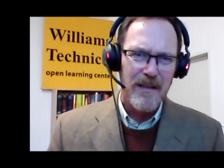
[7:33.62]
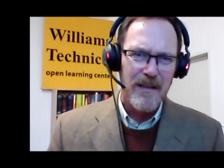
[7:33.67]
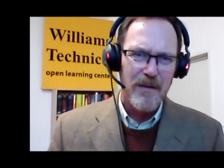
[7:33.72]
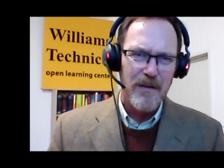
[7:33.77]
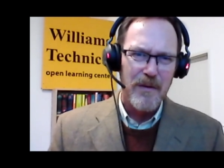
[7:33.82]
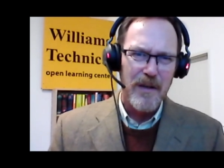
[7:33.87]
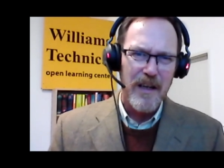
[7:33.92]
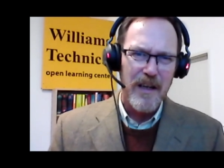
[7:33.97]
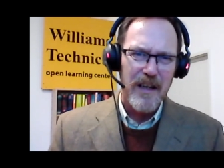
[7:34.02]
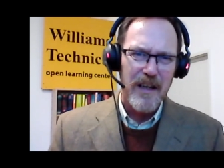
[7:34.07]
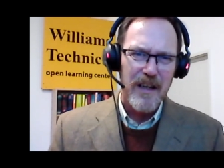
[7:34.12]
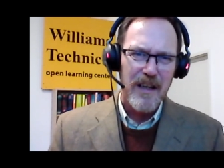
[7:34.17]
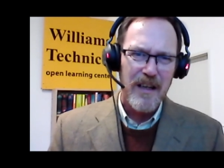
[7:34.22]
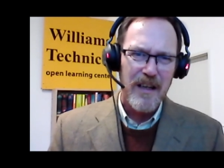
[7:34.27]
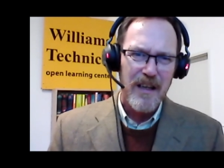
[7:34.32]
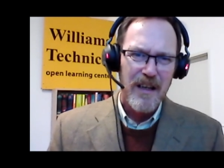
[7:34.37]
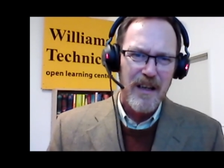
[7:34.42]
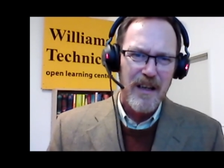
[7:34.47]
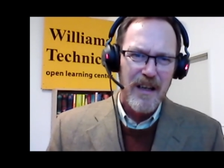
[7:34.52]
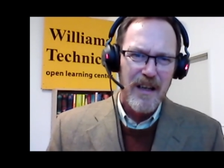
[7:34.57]
right?
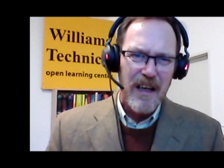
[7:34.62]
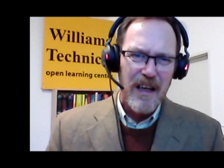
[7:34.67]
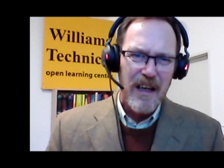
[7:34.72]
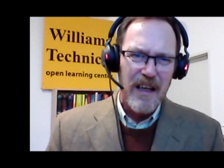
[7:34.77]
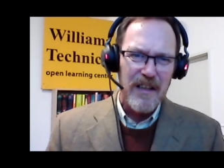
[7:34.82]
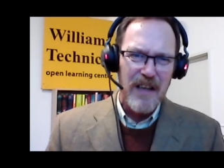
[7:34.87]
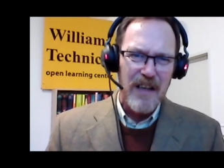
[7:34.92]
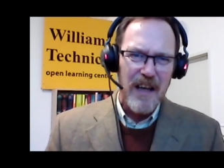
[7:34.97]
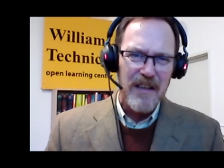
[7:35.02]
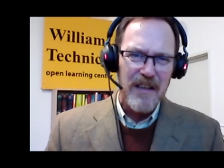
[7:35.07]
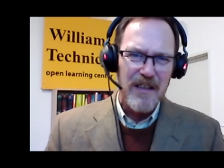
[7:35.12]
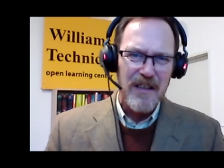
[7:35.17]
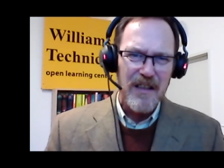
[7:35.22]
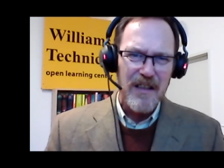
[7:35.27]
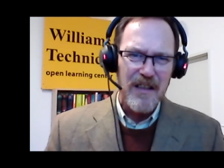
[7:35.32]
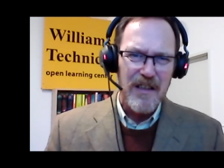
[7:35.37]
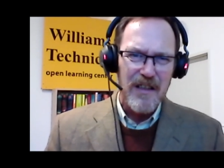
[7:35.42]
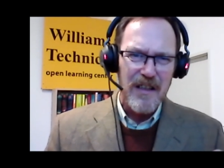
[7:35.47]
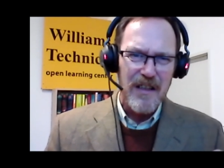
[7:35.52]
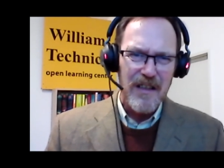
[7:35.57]
And
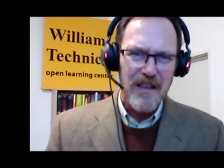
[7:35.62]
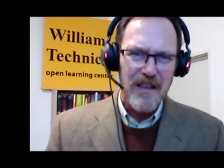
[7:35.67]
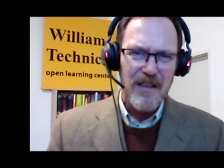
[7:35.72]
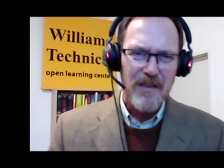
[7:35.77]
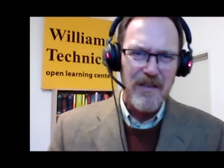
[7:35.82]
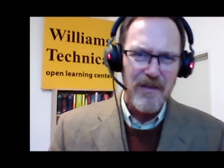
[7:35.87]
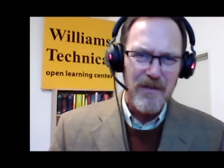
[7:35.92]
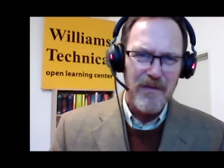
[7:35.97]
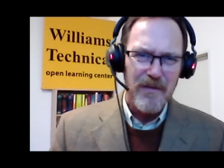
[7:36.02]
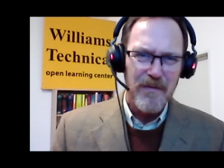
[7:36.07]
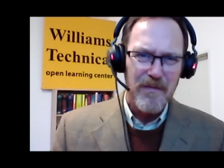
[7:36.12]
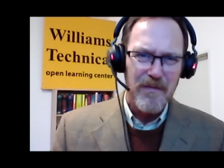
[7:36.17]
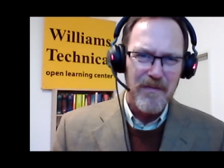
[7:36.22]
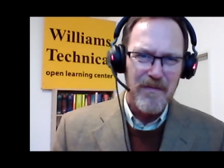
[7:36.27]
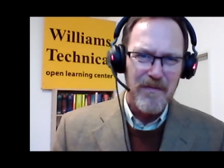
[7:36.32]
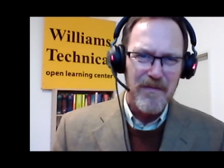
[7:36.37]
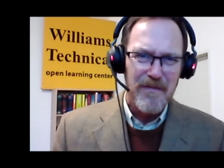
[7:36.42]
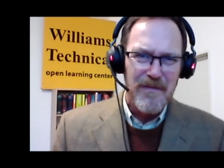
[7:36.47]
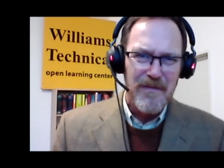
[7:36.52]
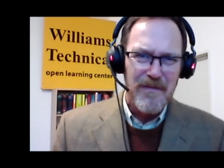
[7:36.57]
you're
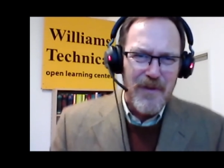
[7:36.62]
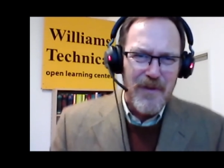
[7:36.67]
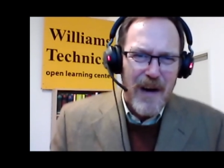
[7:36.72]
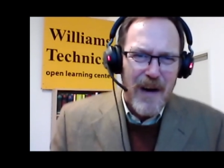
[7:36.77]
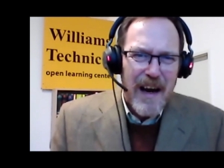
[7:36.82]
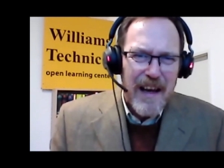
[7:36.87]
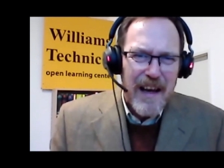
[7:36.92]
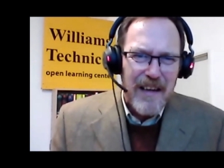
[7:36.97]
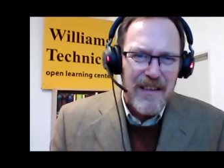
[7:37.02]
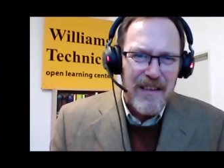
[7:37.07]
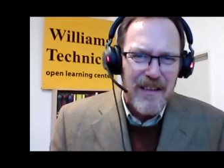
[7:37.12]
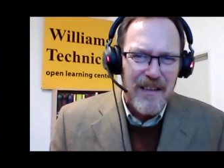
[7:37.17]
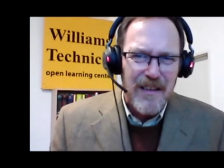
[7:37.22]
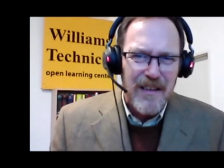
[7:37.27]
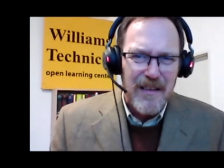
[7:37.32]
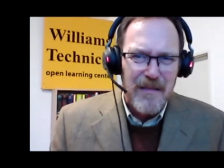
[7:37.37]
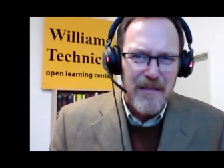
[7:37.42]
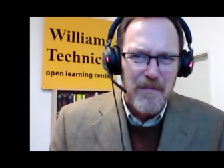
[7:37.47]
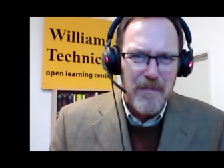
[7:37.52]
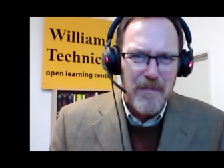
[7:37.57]
trying
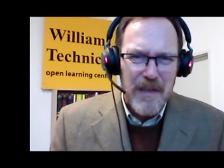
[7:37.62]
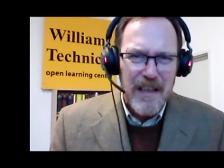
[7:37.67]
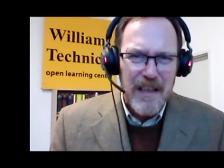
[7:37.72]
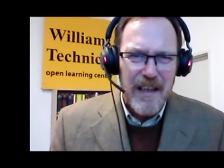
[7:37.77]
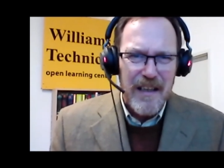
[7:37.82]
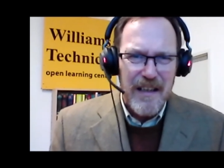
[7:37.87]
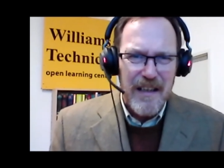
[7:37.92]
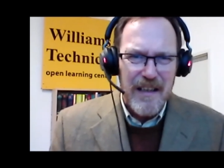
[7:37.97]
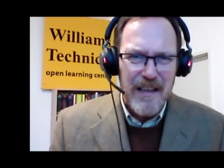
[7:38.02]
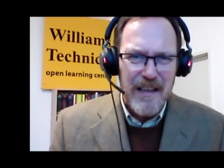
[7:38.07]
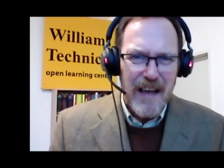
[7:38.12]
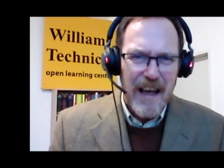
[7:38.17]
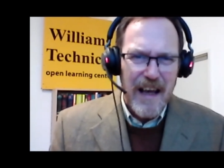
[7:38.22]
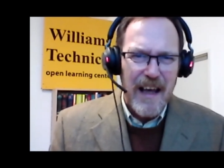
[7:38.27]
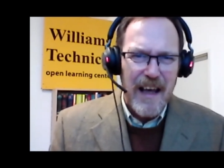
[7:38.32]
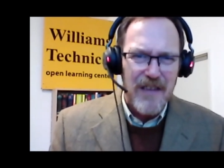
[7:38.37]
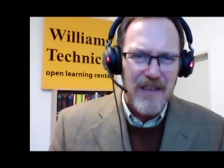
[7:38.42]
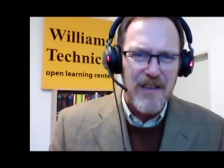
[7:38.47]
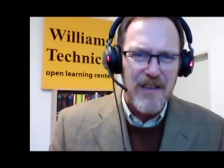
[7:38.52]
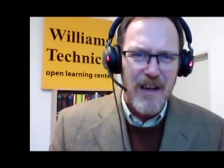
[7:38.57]
to be an
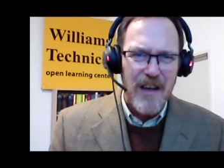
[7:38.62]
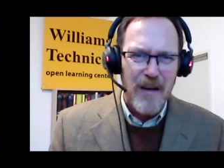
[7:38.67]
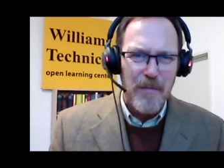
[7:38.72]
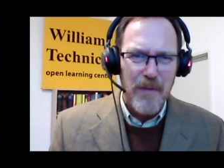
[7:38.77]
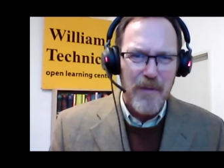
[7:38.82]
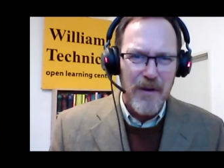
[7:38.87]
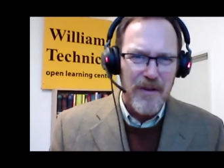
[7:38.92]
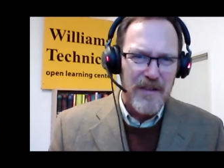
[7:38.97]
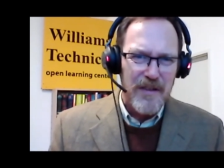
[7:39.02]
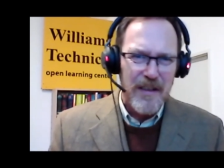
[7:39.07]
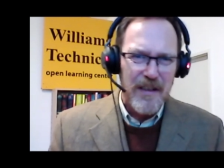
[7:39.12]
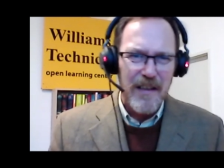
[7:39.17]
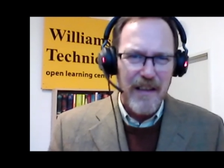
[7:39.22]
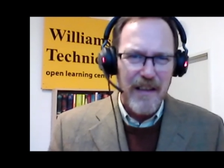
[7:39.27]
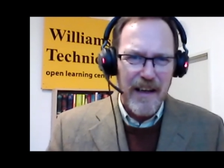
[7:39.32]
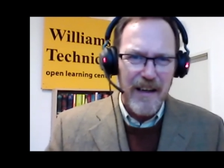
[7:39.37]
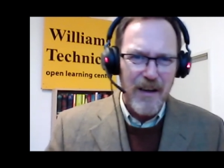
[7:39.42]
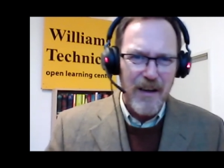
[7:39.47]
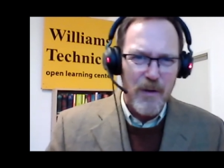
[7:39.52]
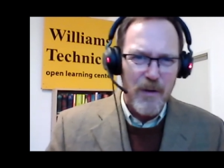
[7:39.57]
agile person
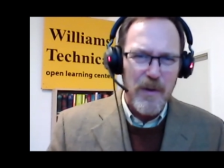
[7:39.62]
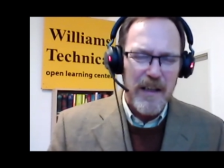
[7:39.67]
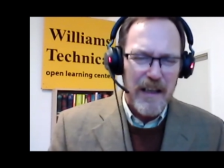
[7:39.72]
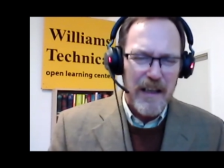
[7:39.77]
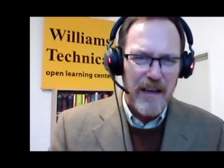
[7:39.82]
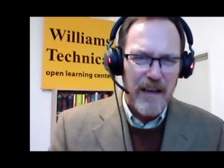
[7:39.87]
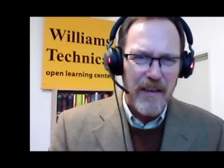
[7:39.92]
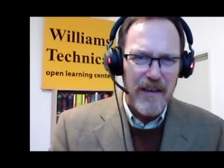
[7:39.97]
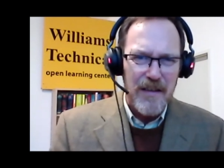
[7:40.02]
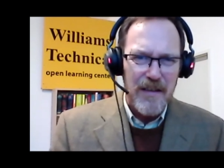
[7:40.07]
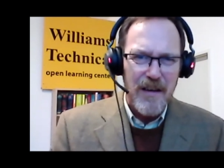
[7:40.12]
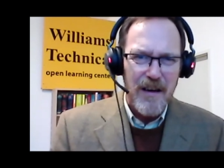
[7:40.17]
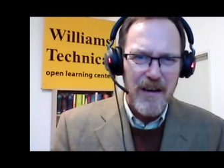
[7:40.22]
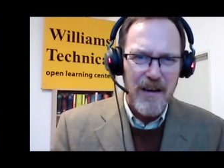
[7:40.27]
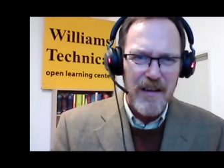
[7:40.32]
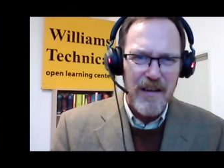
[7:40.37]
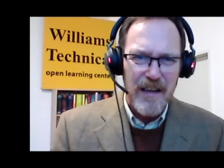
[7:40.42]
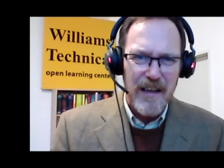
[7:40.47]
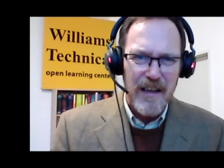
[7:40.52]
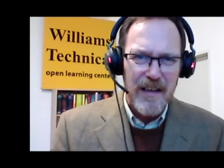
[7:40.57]
like Queenie the
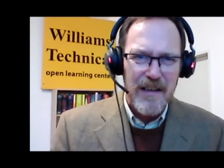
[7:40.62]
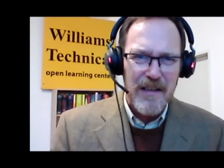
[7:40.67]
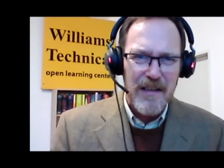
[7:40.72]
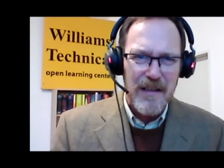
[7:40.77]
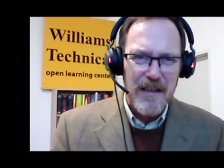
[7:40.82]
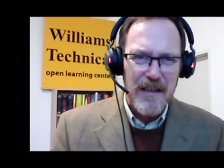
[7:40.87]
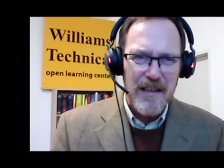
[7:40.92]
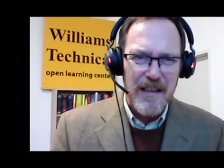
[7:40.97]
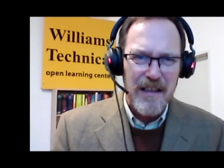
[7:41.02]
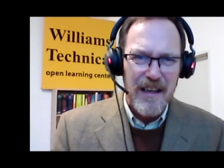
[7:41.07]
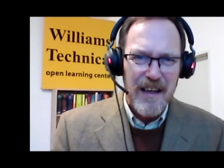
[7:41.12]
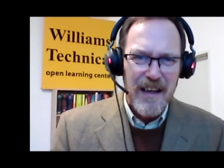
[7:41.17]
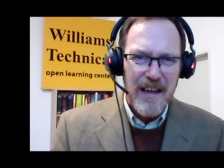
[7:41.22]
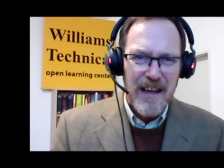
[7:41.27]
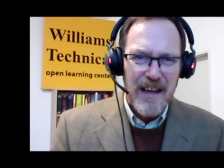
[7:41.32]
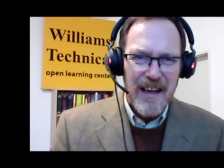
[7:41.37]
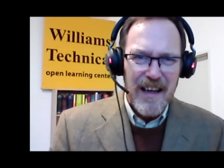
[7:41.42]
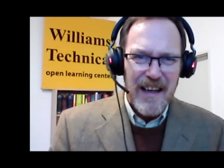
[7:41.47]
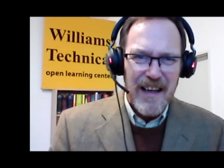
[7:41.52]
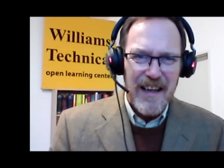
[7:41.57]
dog is, and
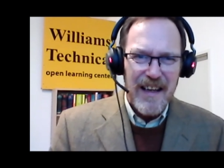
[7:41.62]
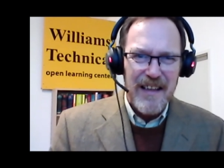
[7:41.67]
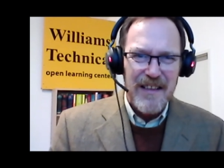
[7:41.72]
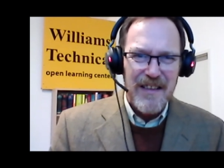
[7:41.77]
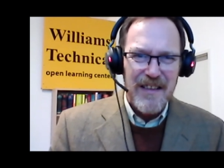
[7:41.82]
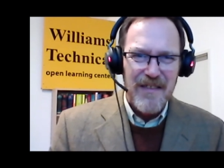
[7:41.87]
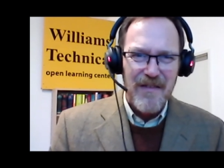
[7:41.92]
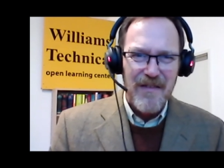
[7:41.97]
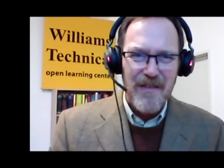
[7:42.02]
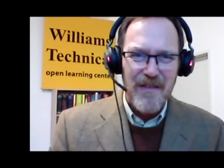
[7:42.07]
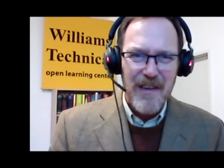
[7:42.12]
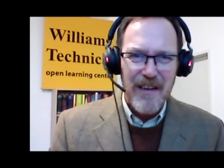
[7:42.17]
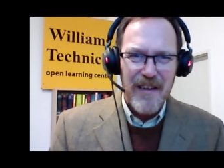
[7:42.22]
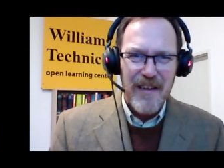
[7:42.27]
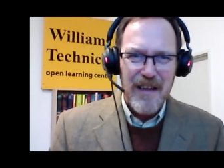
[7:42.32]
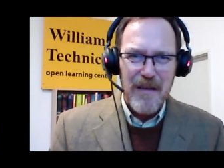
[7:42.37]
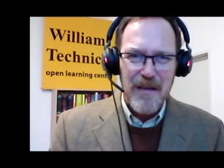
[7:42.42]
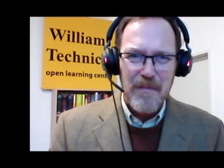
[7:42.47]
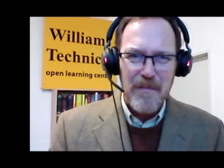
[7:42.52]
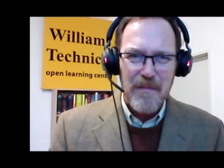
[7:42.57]
it
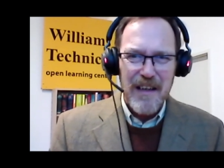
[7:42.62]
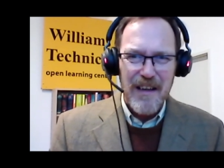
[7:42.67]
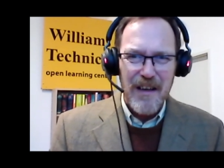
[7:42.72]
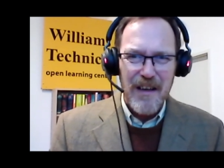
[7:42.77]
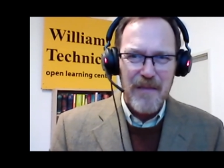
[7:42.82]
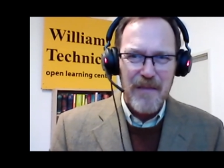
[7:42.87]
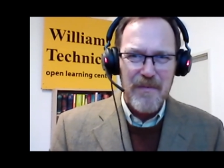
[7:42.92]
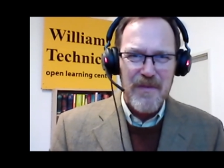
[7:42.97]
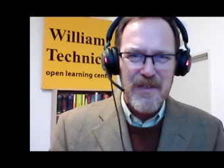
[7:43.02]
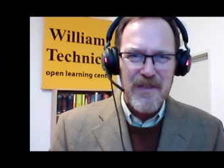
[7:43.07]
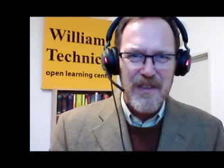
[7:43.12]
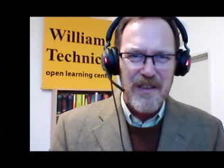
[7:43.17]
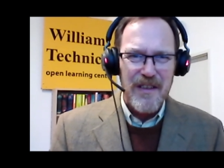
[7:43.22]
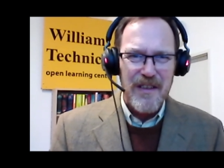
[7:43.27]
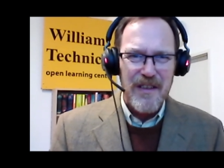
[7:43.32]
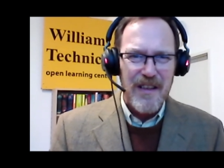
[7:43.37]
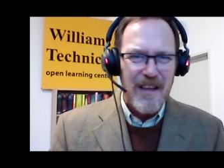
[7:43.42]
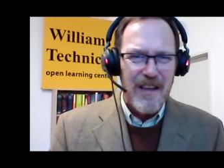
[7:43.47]
really becomes a